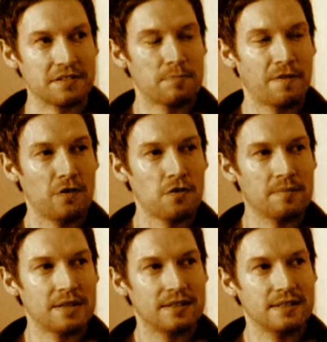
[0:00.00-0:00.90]
to
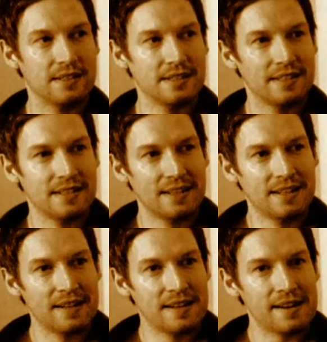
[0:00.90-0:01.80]
perform? Mm.
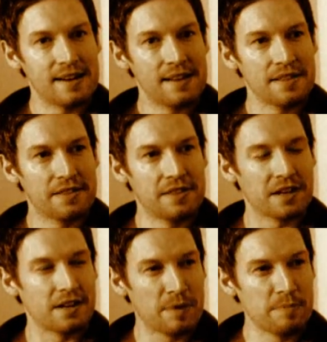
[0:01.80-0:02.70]
The
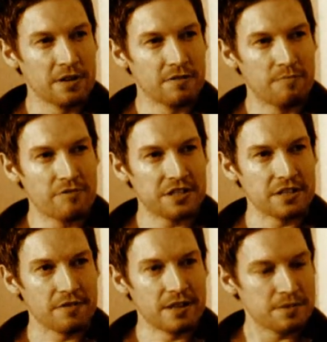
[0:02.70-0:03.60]
kind of people you're
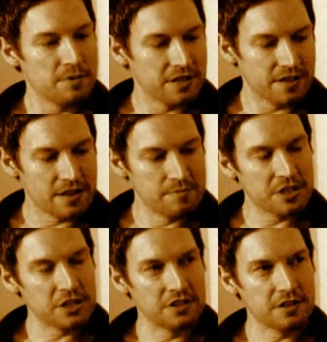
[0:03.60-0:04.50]
impressing, really, I suppose, are the other
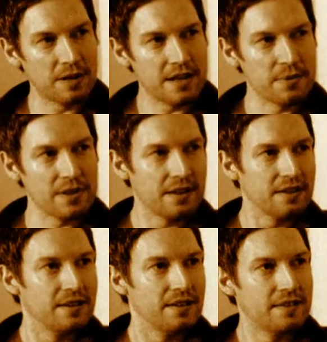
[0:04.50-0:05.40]
musicians you play with.
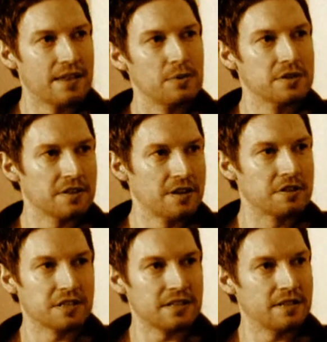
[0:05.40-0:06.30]
They're the ones that
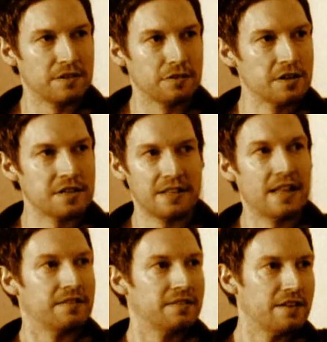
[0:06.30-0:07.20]
notice if you're good, and
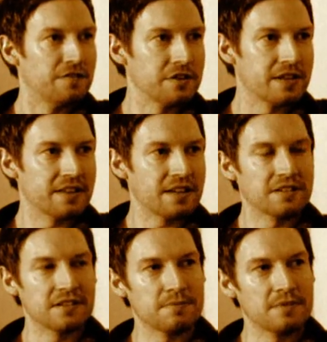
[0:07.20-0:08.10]
then therefore you get the
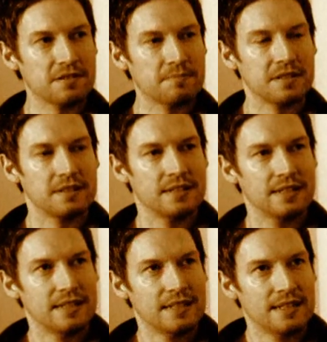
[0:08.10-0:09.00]
gigs, I suppose. But
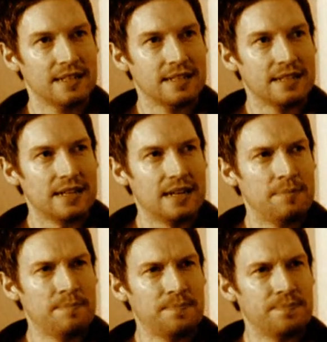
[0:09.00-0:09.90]

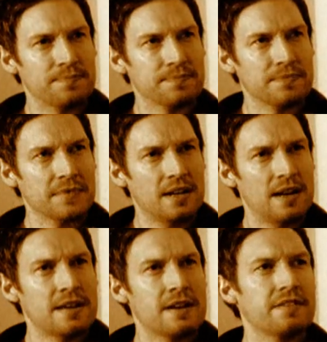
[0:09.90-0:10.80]
um,
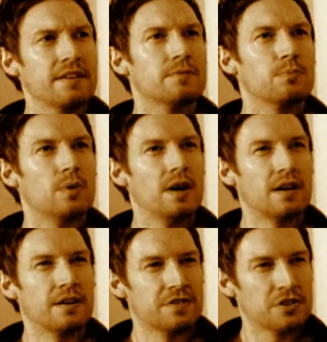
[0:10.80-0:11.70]
and then I think I
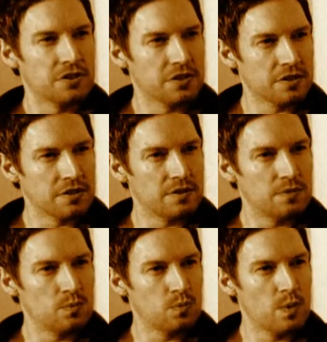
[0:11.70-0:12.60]
kind of
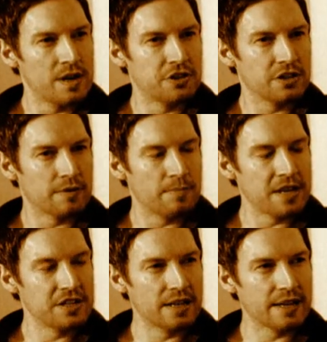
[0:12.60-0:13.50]
when I took up the
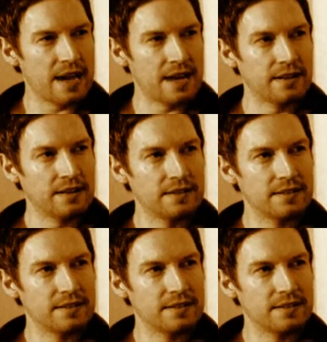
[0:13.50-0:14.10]
painting again,